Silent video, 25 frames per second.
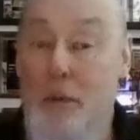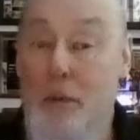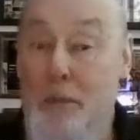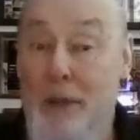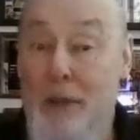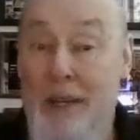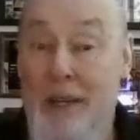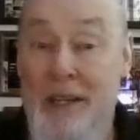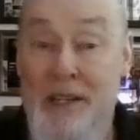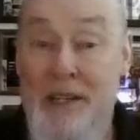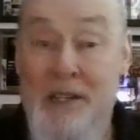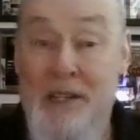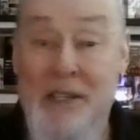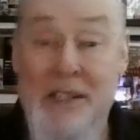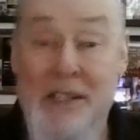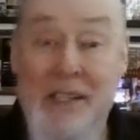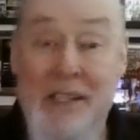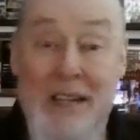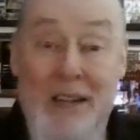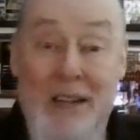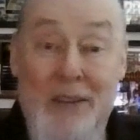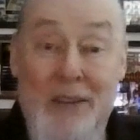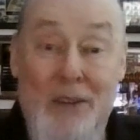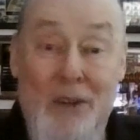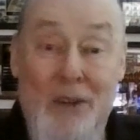of all
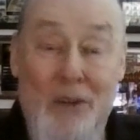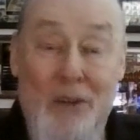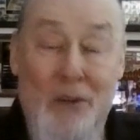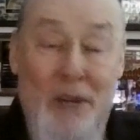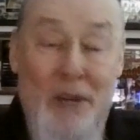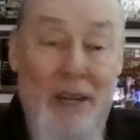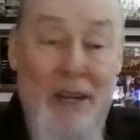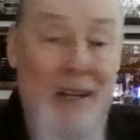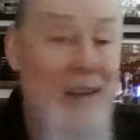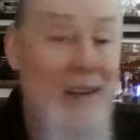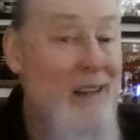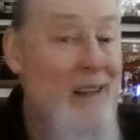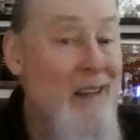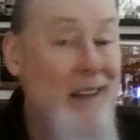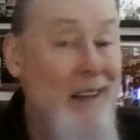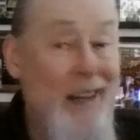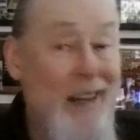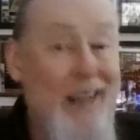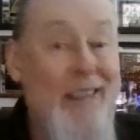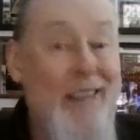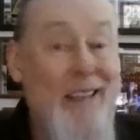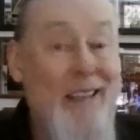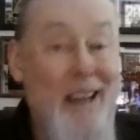places, South Korea.